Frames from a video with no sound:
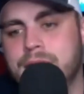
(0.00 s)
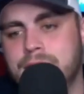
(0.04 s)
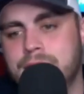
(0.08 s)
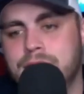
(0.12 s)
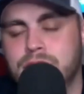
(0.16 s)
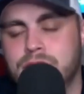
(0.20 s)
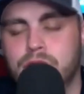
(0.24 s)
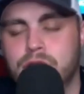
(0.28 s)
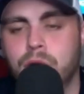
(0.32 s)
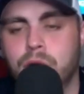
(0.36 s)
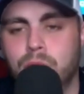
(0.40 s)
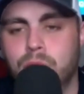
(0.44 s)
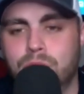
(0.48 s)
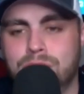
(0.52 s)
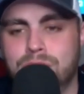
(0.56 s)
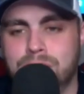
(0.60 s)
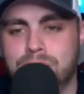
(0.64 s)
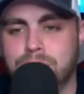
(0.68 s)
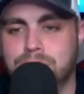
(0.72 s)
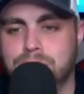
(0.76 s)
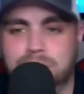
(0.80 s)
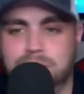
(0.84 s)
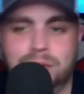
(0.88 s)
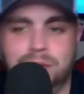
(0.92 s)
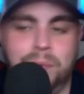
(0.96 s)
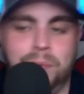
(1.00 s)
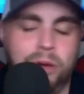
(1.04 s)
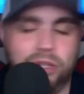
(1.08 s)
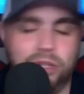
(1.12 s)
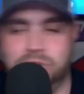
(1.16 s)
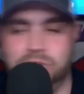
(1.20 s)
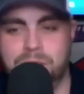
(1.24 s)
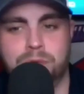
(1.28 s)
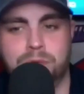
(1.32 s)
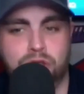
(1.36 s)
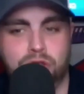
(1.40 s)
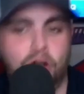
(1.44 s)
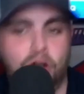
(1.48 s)
So to put
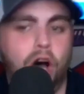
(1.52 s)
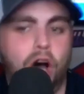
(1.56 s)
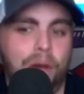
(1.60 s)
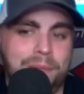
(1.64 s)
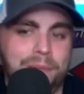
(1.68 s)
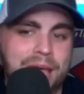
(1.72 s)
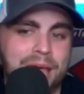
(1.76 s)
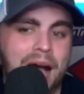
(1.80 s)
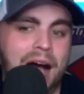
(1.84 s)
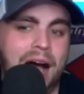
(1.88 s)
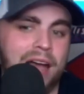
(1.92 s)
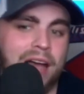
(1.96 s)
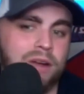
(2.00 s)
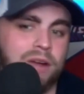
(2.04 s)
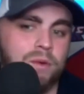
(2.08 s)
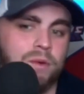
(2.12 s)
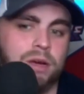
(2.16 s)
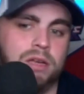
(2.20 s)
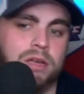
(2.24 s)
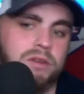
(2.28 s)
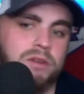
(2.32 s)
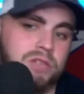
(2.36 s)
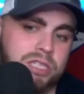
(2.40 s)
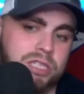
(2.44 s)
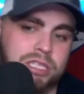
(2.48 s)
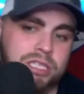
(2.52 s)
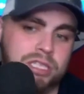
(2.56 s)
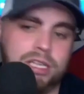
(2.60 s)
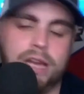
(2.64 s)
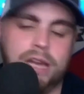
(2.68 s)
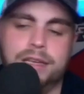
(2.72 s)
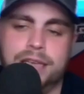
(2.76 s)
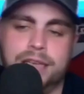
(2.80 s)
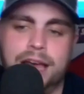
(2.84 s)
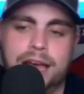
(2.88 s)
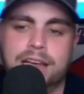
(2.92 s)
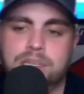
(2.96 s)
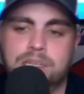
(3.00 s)
some thought behind what you just
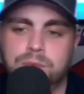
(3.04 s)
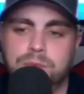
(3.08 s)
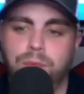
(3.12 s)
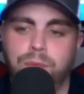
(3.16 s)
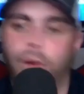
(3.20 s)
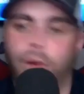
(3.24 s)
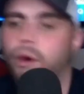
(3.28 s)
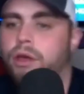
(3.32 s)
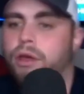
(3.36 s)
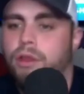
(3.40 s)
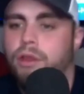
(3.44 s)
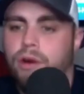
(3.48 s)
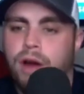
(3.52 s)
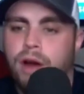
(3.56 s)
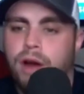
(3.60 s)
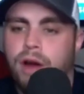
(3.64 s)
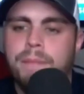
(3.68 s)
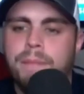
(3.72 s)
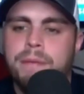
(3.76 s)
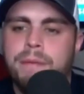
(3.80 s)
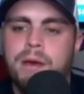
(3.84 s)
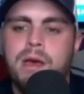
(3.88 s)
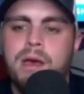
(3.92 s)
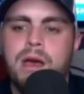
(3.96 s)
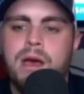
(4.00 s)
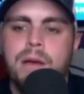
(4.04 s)
said, yes, boiler up,